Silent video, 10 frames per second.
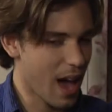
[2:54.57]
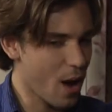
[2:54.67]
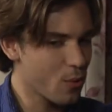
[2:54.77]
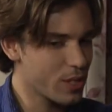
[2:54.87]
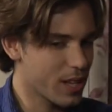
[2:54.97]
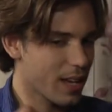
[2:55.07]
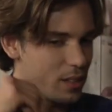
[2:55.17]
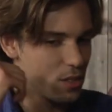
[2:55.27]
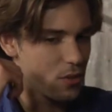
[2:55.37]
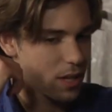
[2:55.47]
How
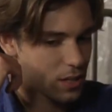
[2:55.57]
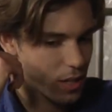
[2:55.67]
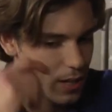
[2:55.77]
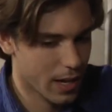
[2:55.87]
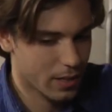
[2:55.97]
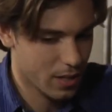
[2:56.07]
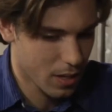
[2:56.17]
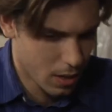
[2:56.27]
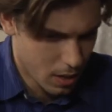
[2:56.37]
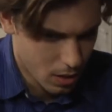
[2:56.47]
exactly do you guys connect
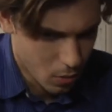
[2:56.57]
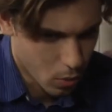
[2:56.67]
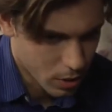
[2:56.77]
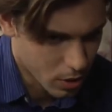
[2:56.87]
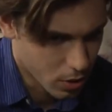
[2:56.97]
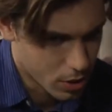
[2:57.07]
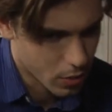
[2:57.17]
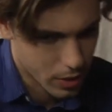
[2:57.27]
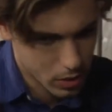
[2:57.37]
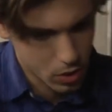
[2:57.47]
what you're
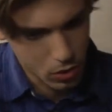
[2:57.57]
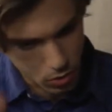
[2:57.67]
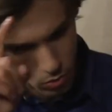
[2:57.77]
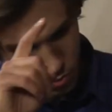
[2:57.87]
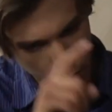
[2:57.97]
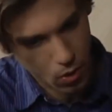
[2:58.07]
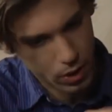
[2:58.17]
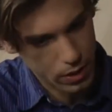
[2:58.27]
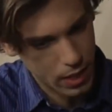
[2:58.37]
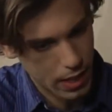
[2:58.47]
doing to
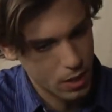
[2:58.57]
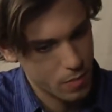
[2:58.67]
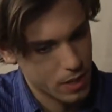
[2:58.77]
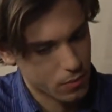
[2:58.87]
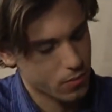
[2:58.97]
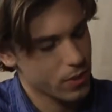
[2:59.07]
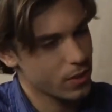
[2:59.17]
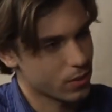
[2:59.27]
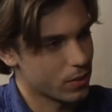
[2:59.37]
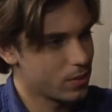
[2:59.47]
Walking Dead? How do you make it
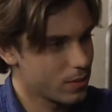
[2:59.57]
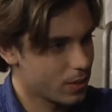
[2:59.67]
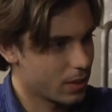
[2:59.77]
feel